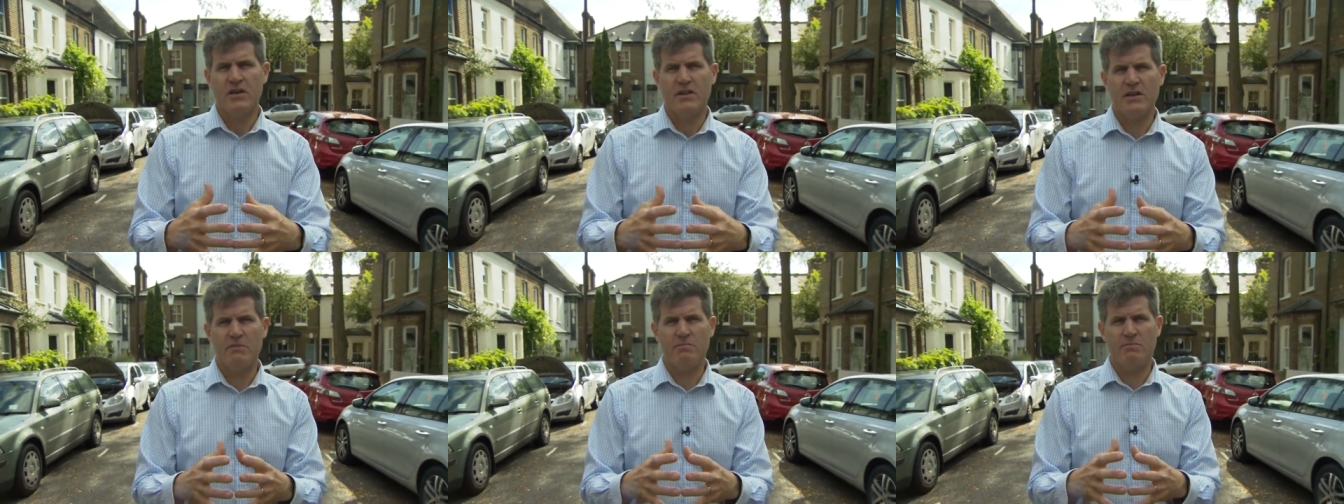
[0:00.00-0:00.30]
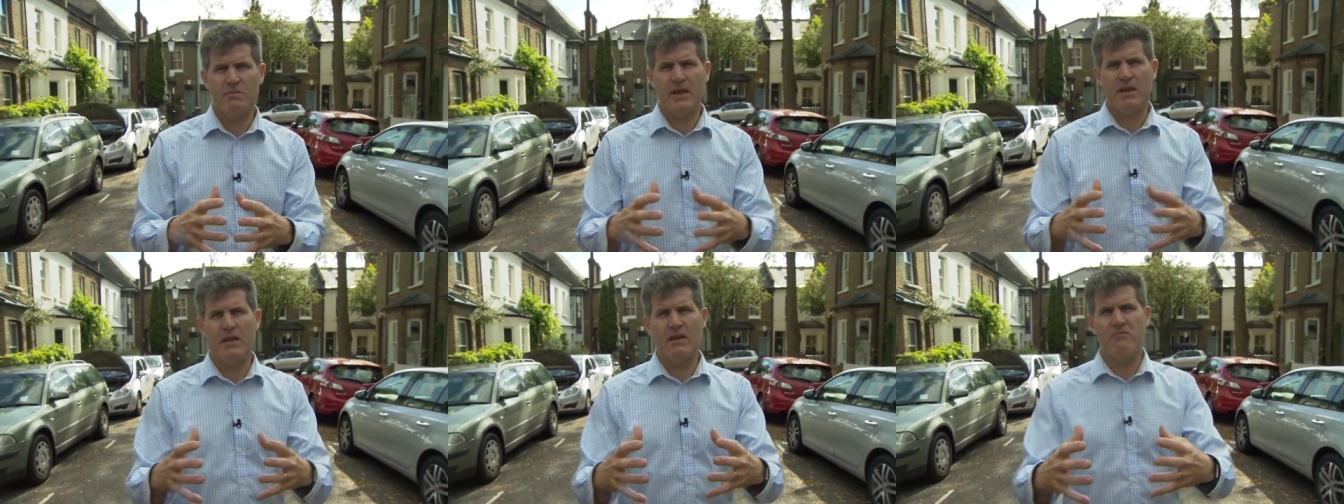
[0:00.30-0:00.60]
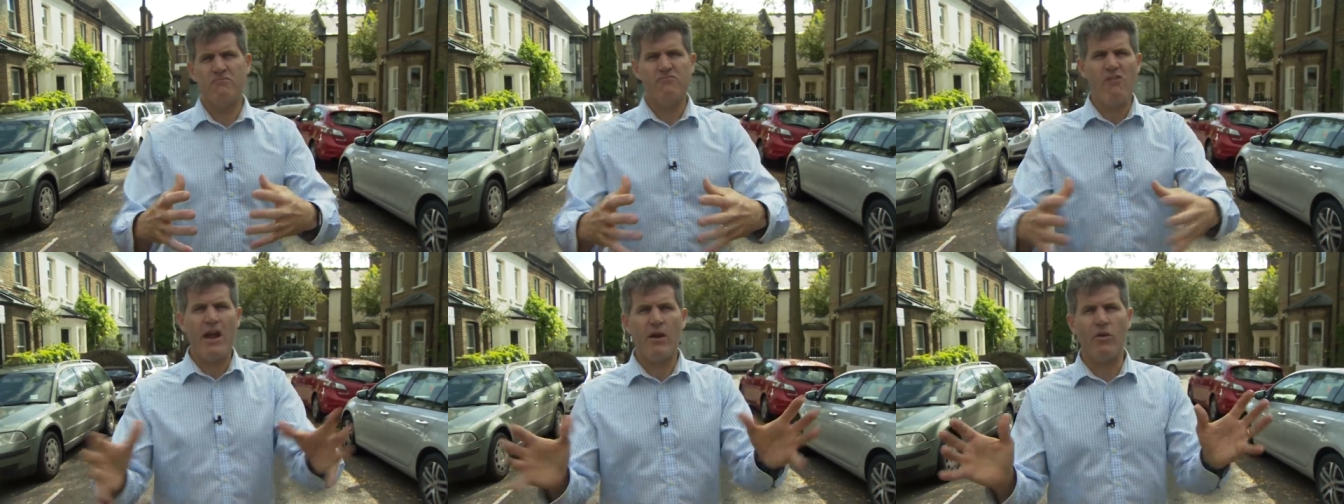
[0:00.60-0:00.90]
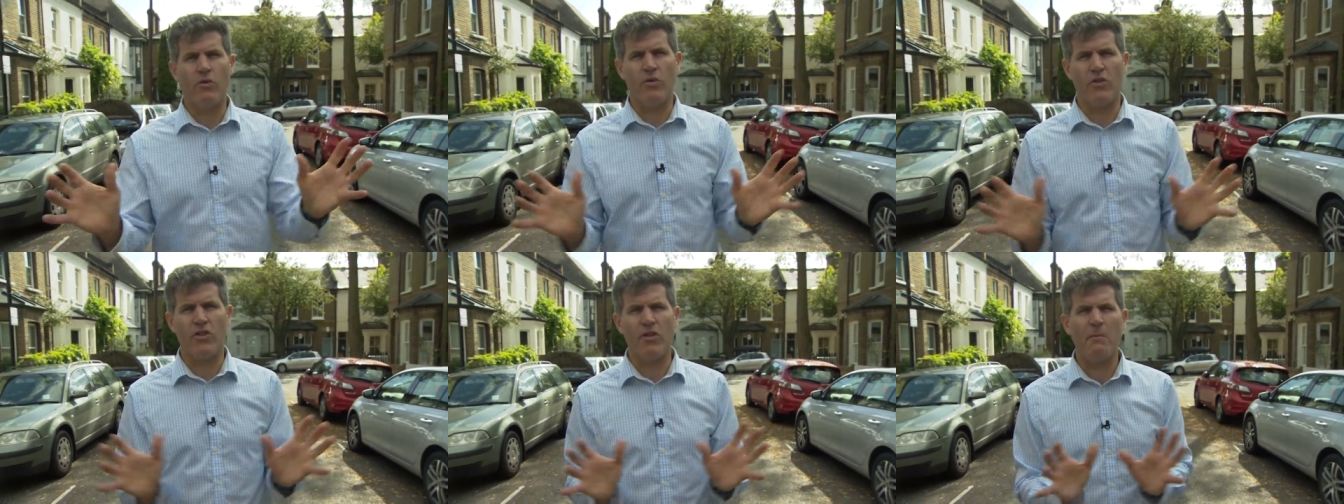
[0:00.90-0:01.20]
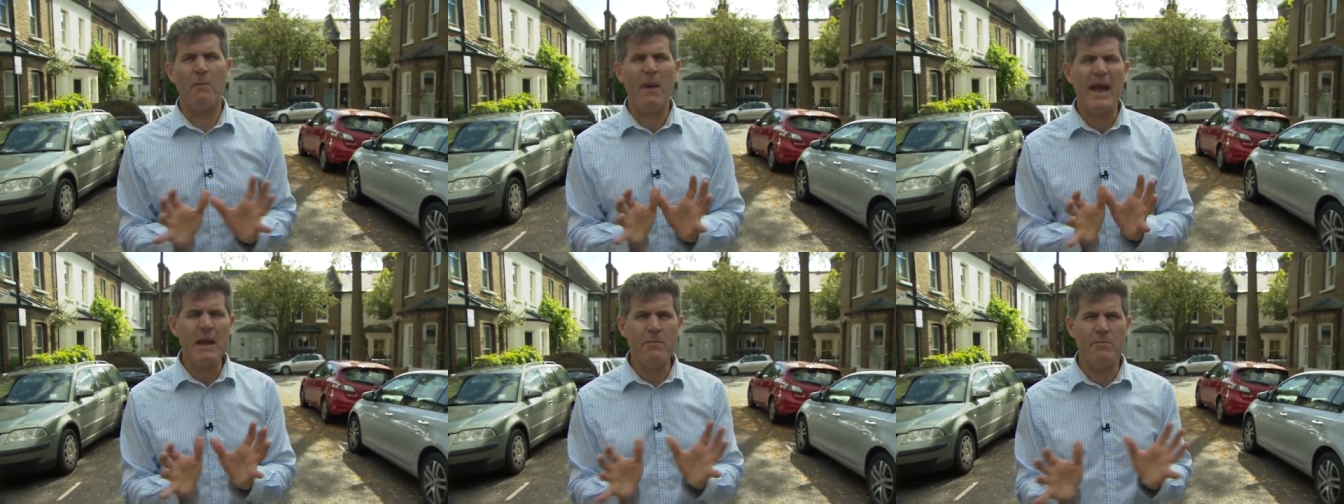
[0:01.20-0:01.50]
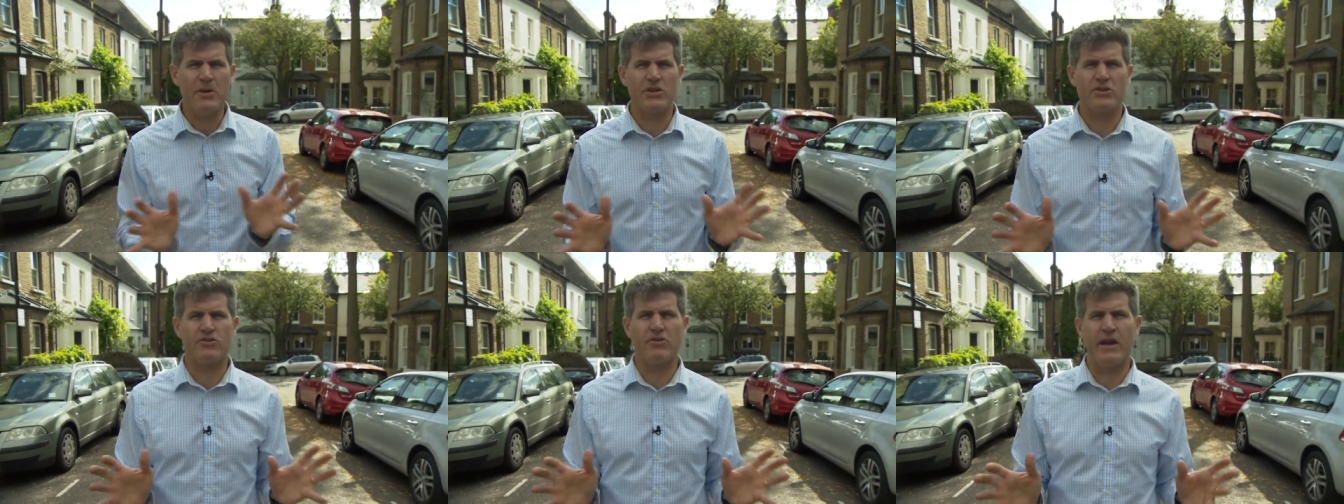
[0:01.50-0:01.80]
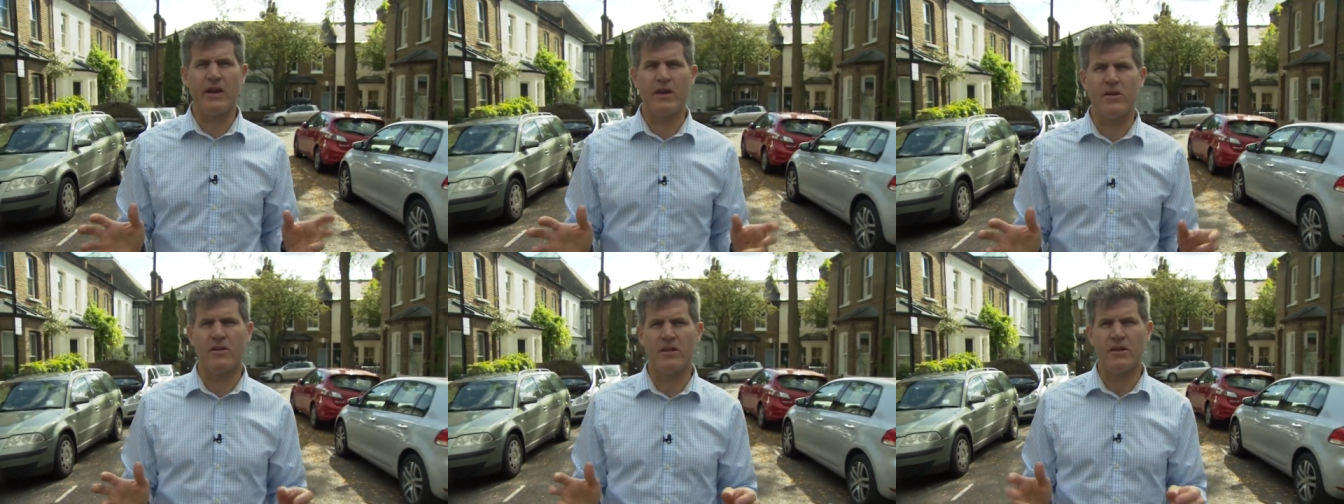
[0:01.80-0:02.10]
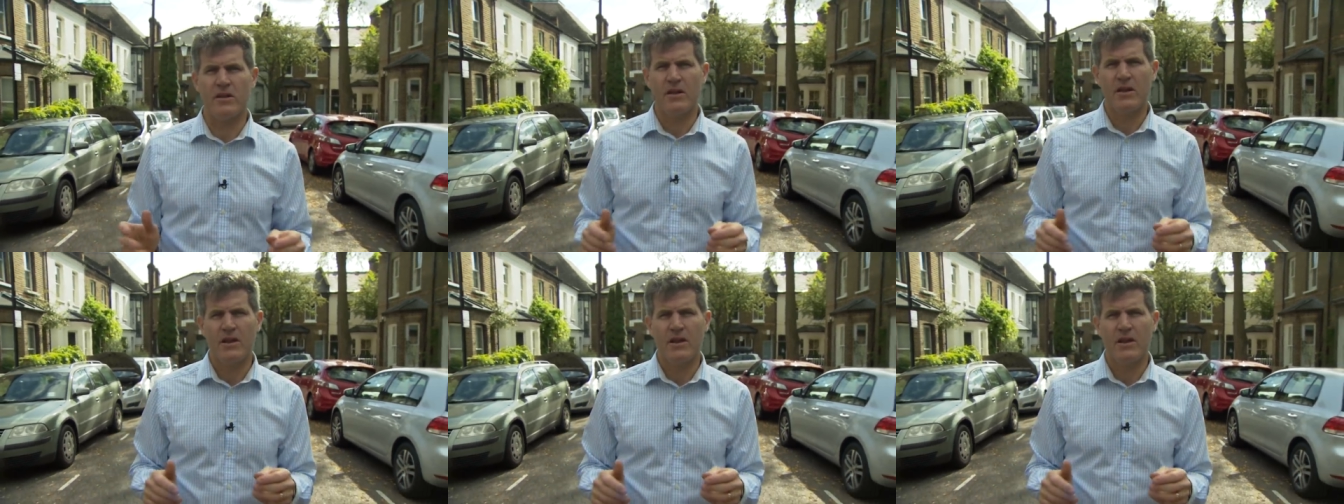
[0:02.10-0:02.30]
There'd be records, a paper trail.